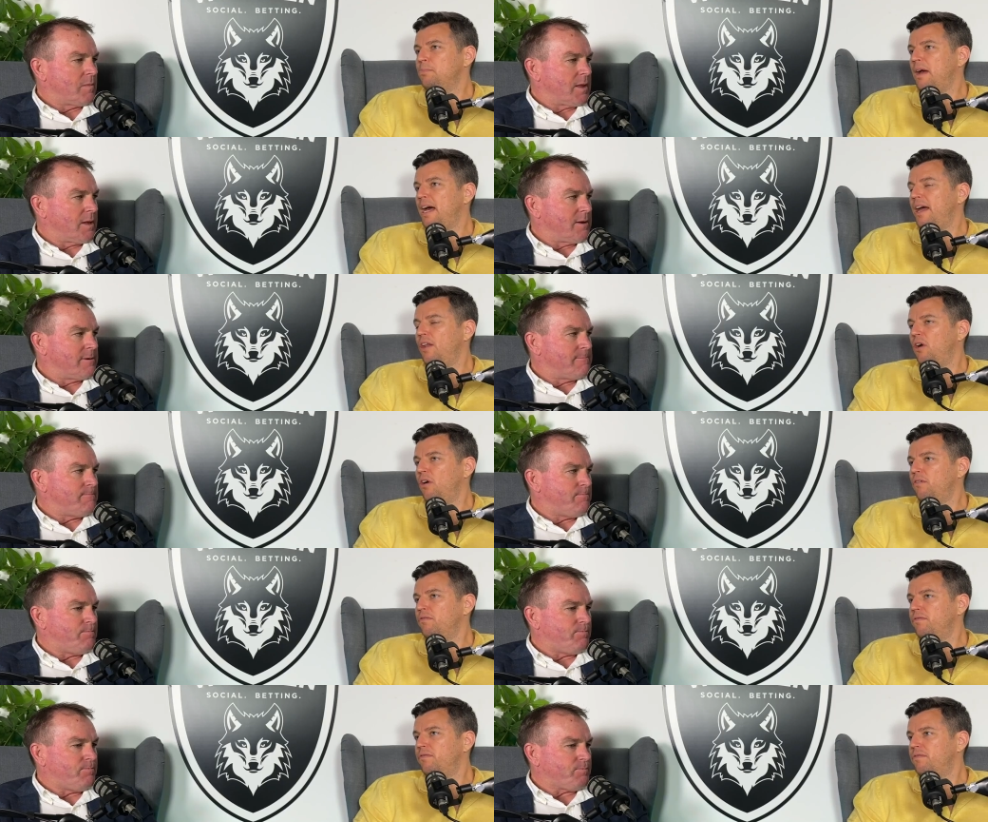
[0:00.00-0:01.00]
Speaker 1: part
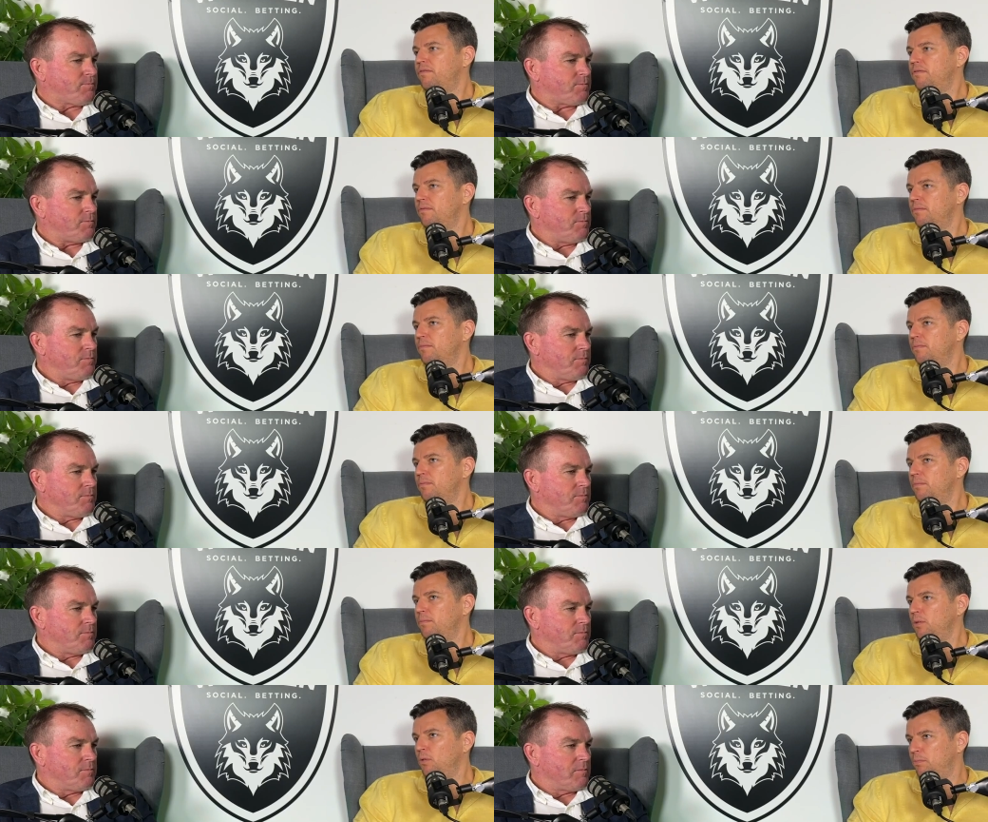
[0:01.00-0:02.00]
of
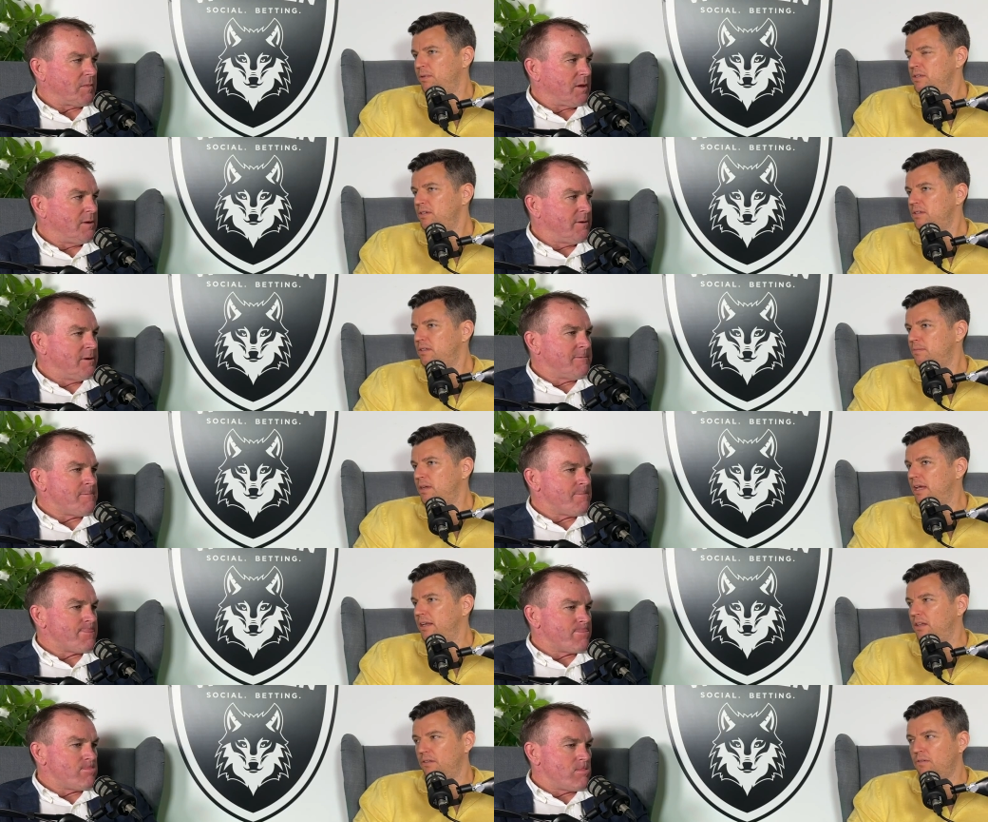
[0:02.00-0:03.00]
your business
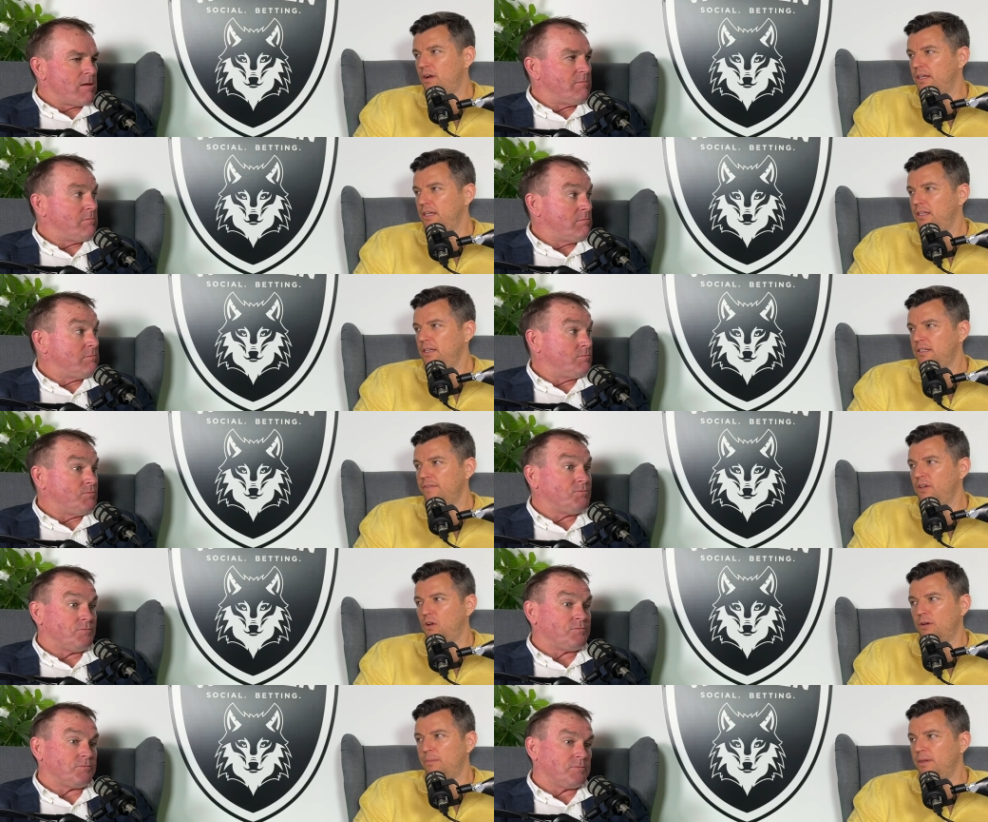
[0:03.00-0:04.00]
getting the right yearlings? Have you
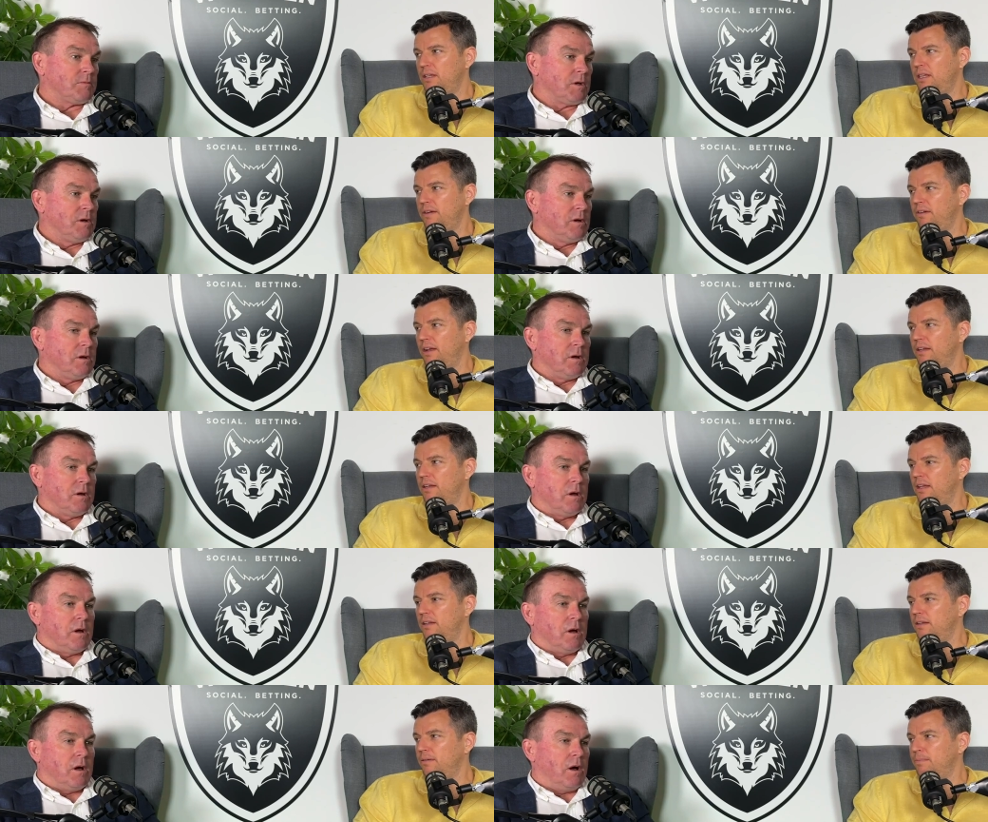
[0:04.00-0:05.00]
got to be in there and and,
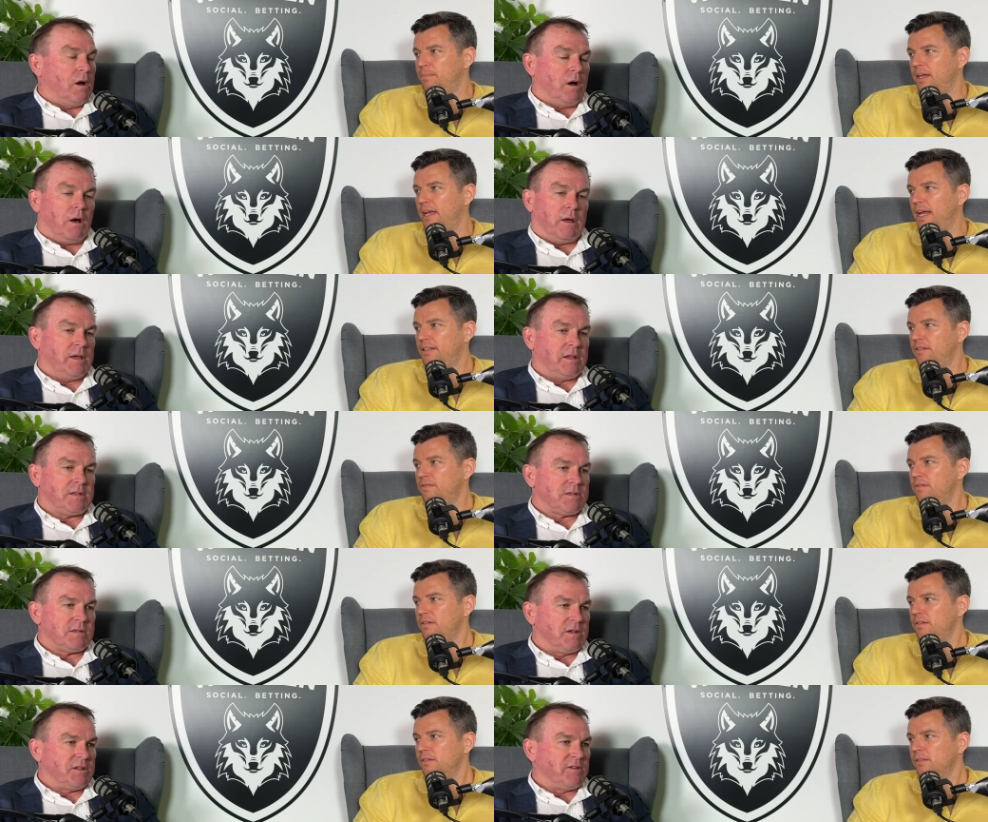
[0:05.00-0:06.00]
and oh,
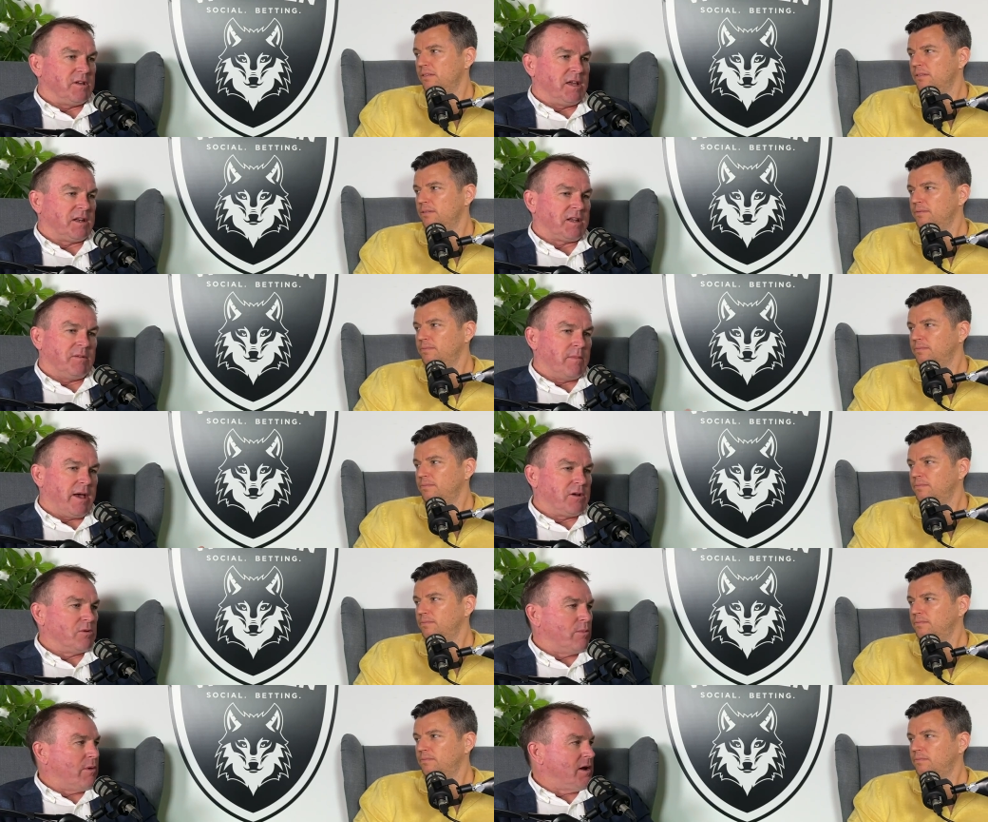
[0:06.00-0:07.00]
it's
Speaker 2: it it can
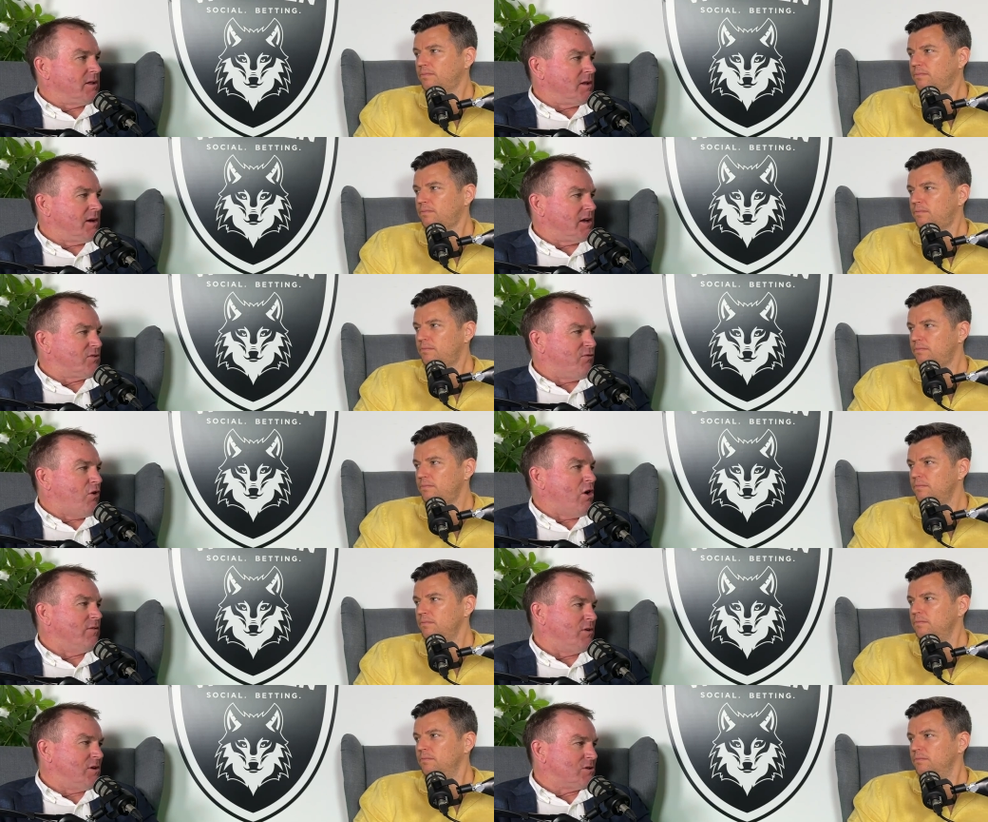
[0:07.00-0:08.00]
make or break the next
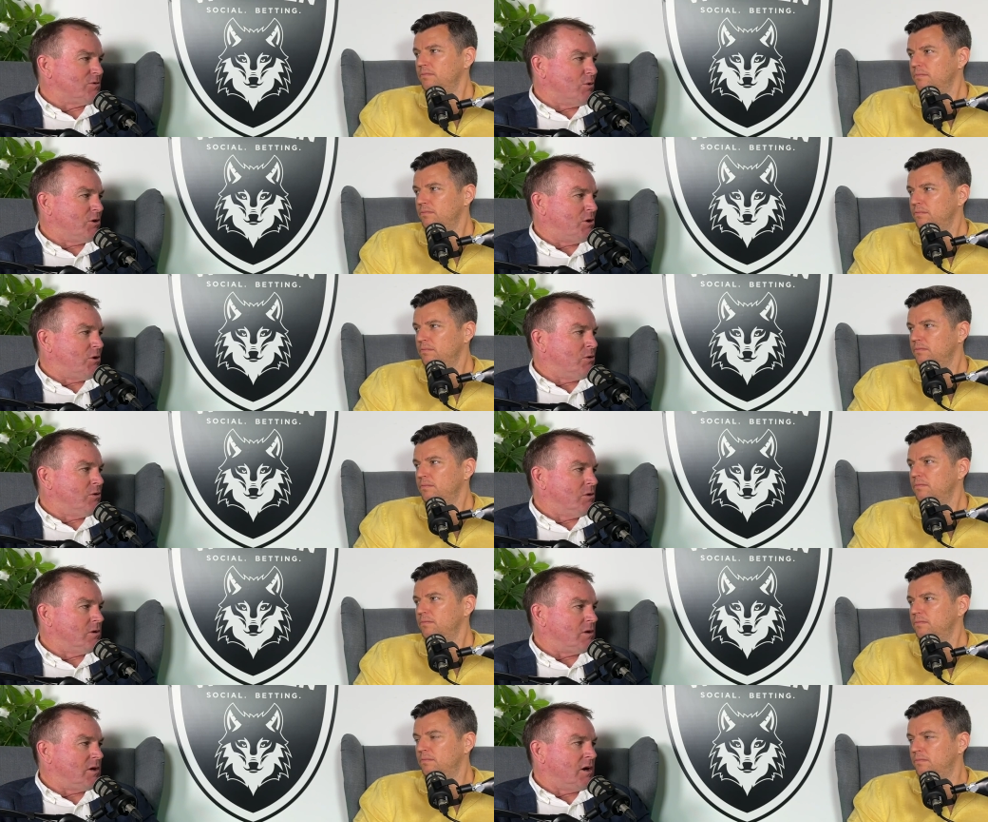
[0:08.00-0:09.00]
five years of what you do.
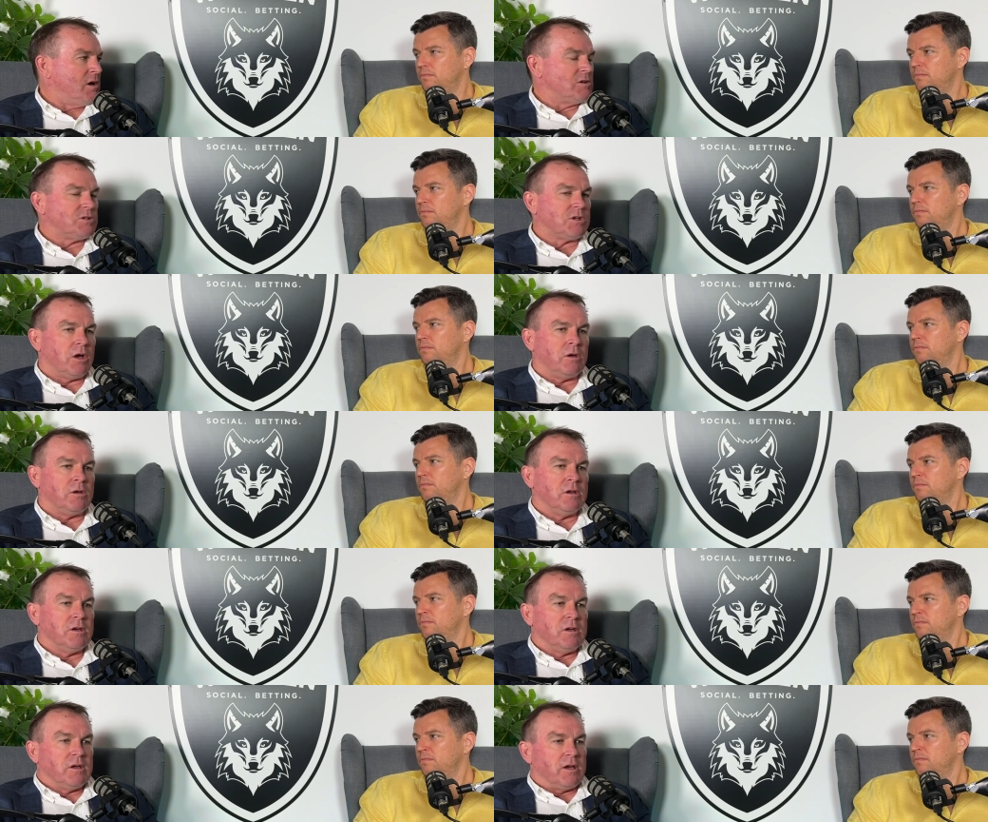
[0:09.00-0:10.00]
Mm. You know, mm. so
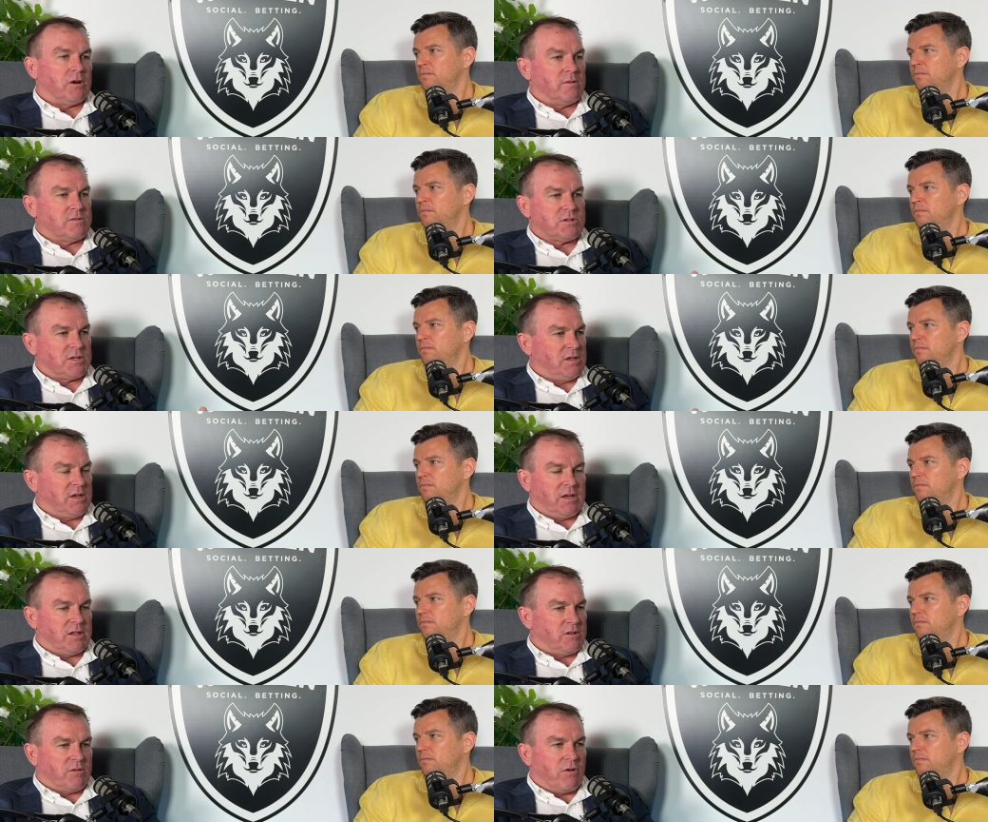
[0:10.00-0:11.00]
and obviously you
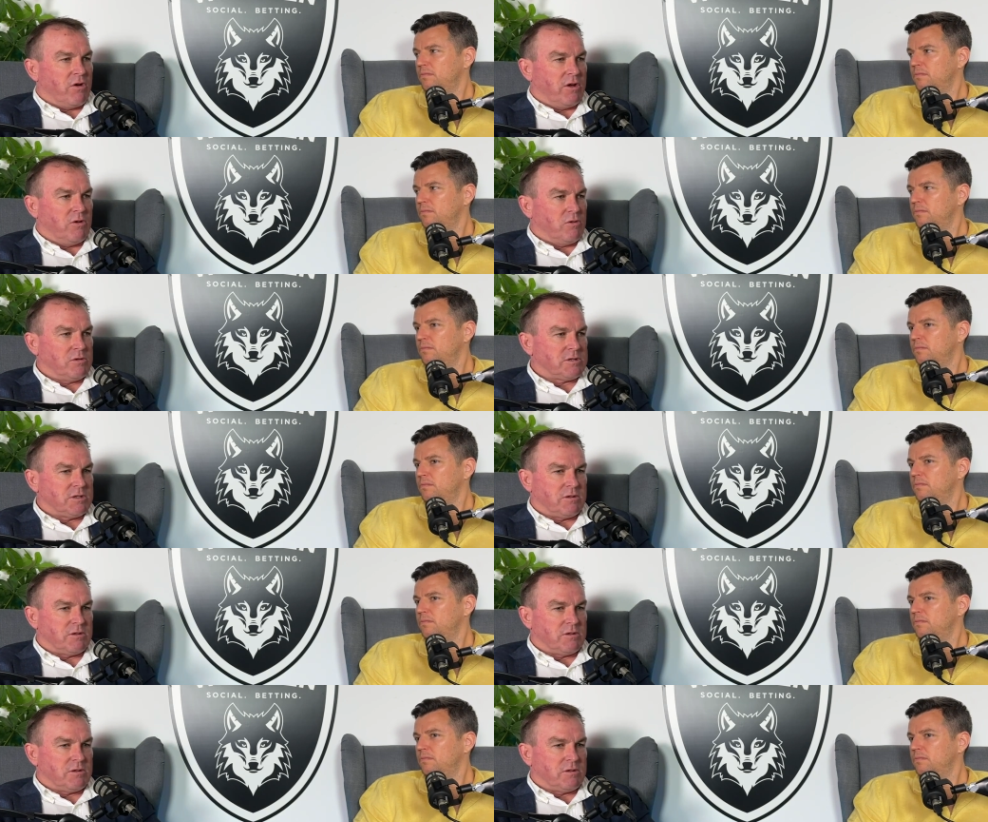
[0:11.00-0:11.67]
get the right horse at